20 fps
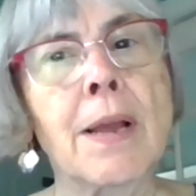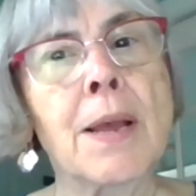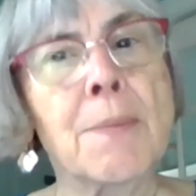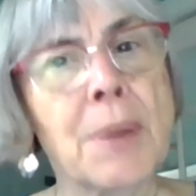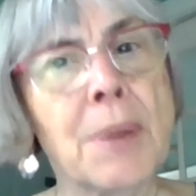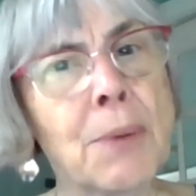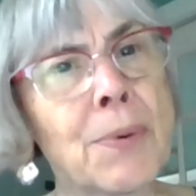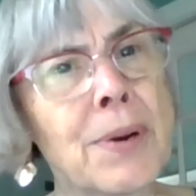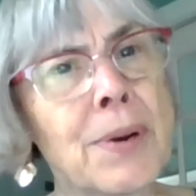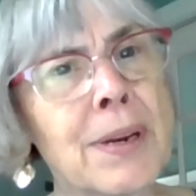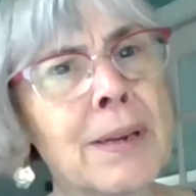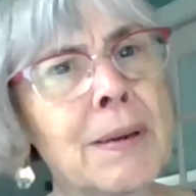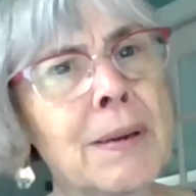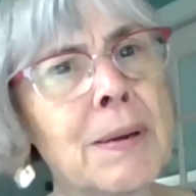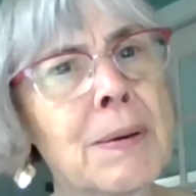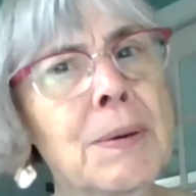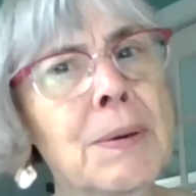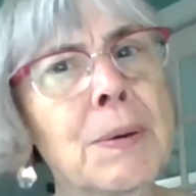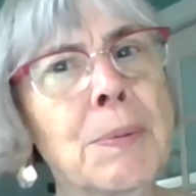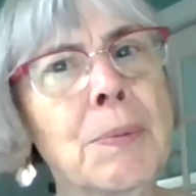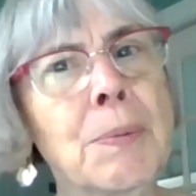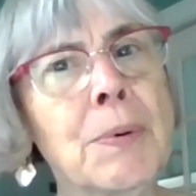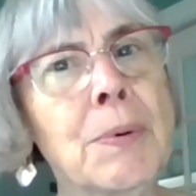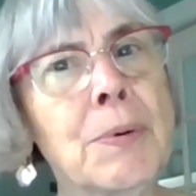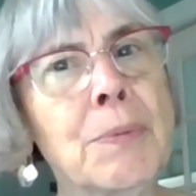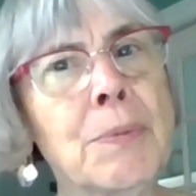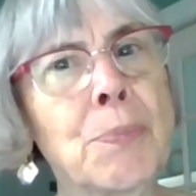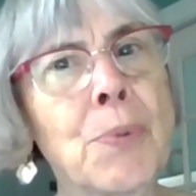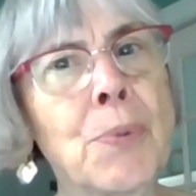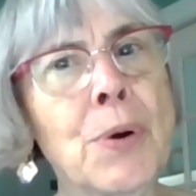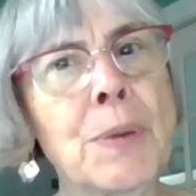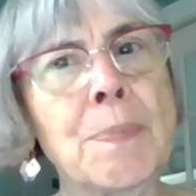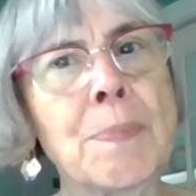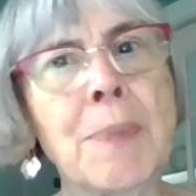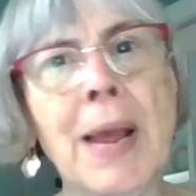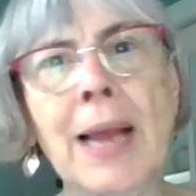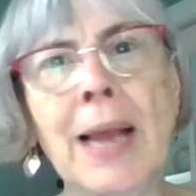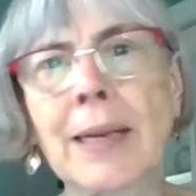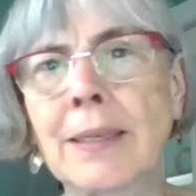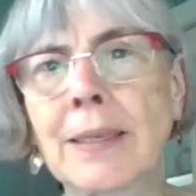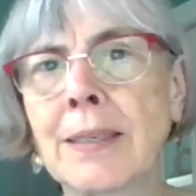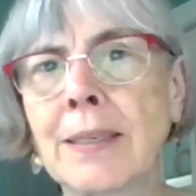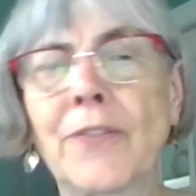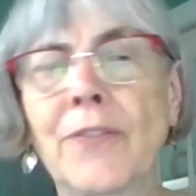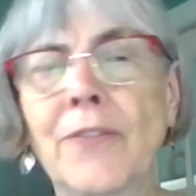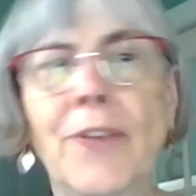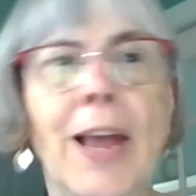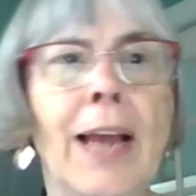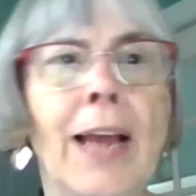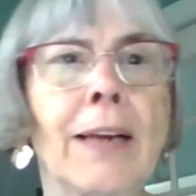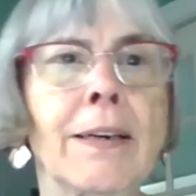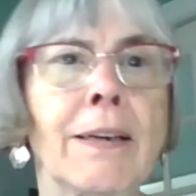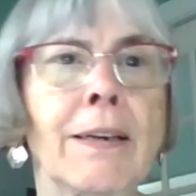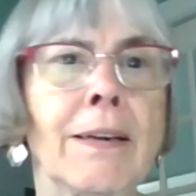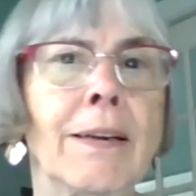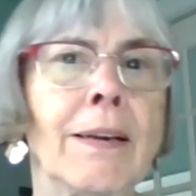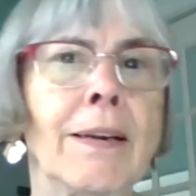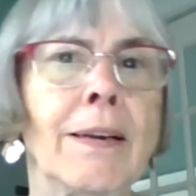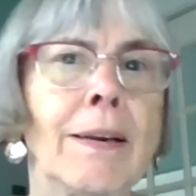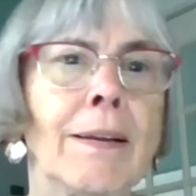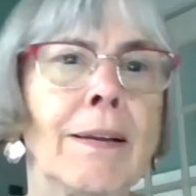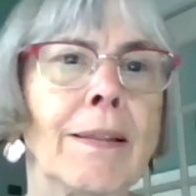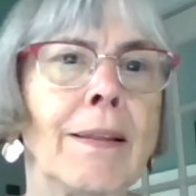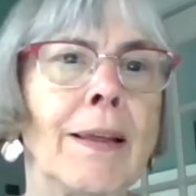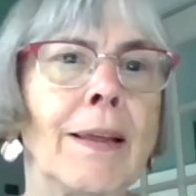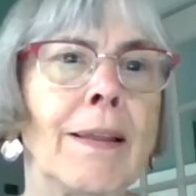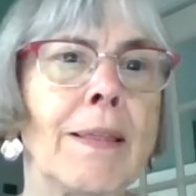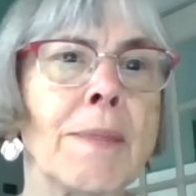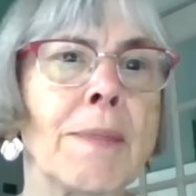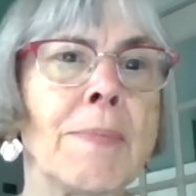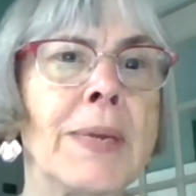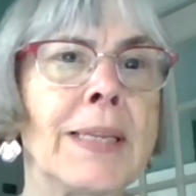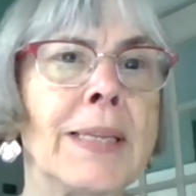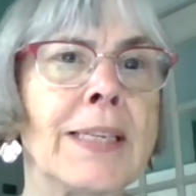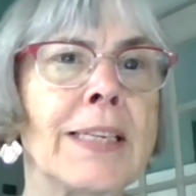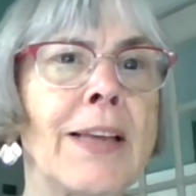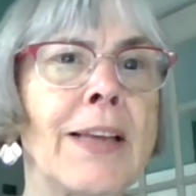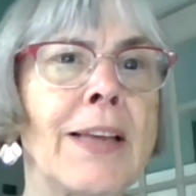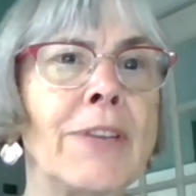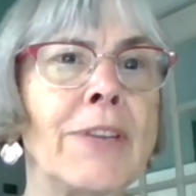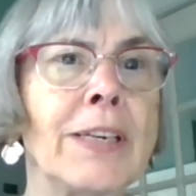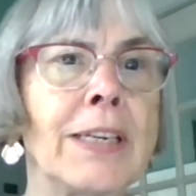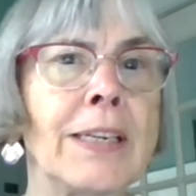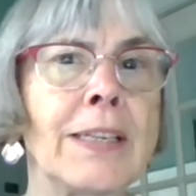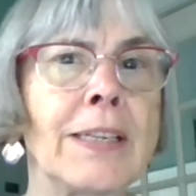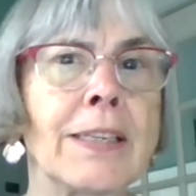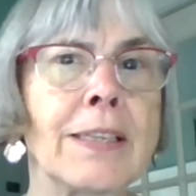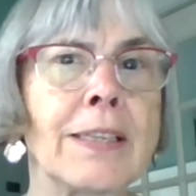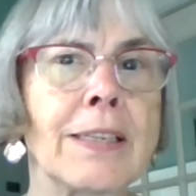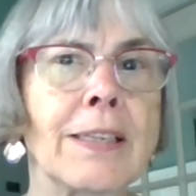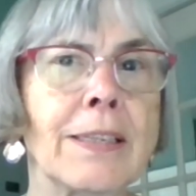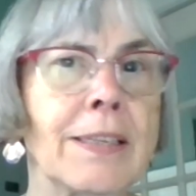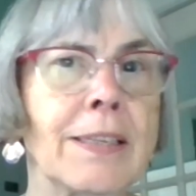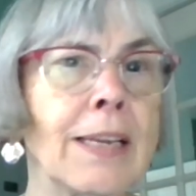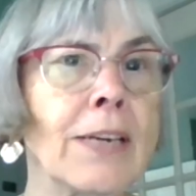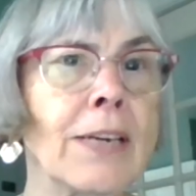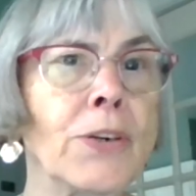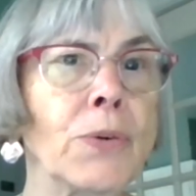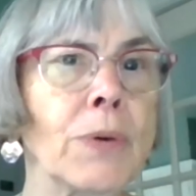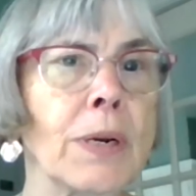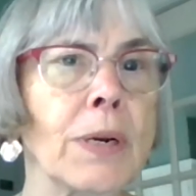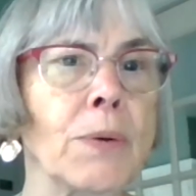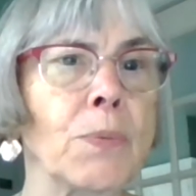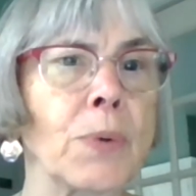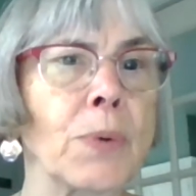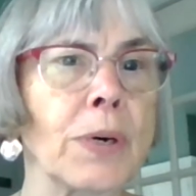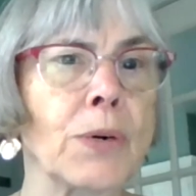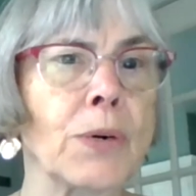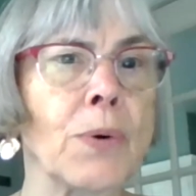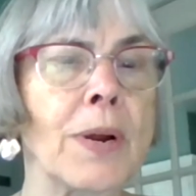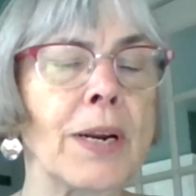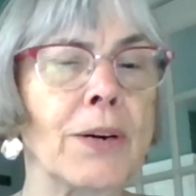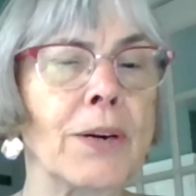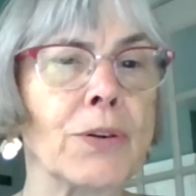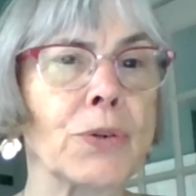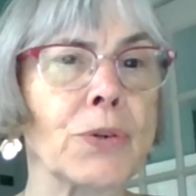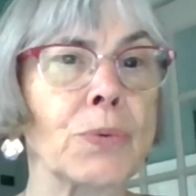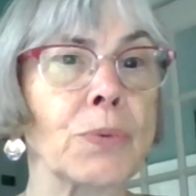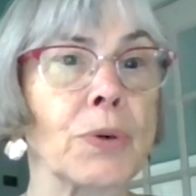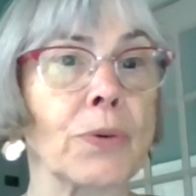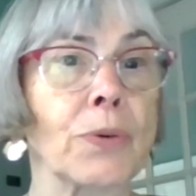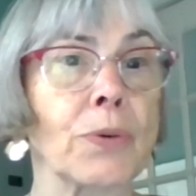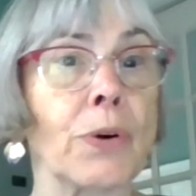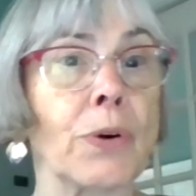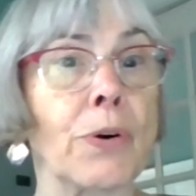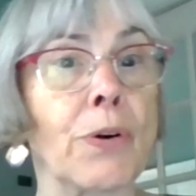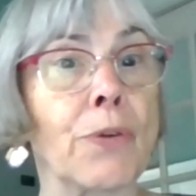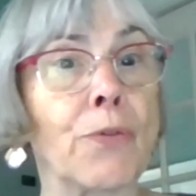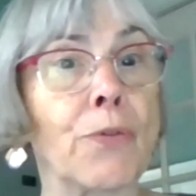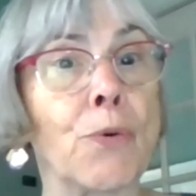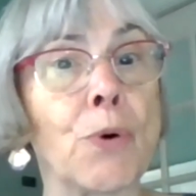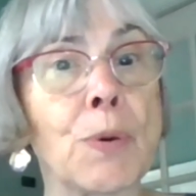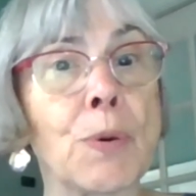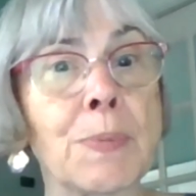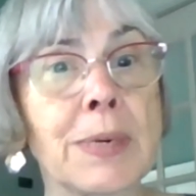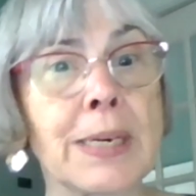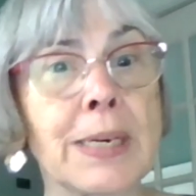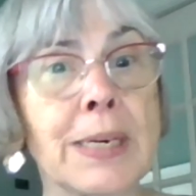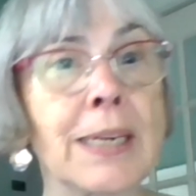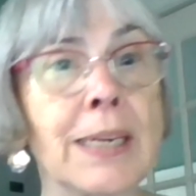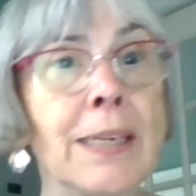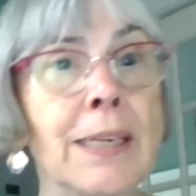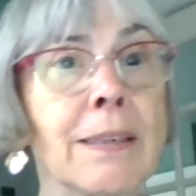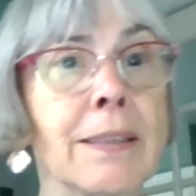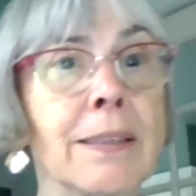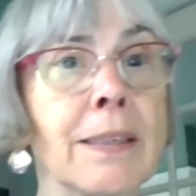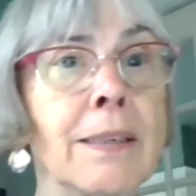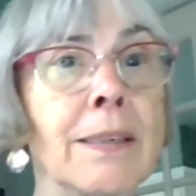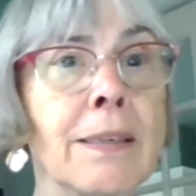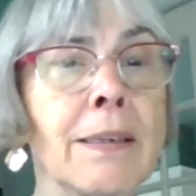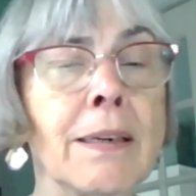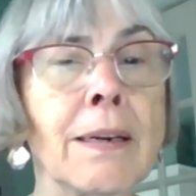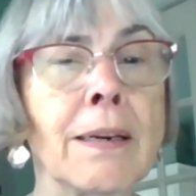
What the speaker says: but I want to point back to the fact that in the mid-17th century, when Quakers were formed in England,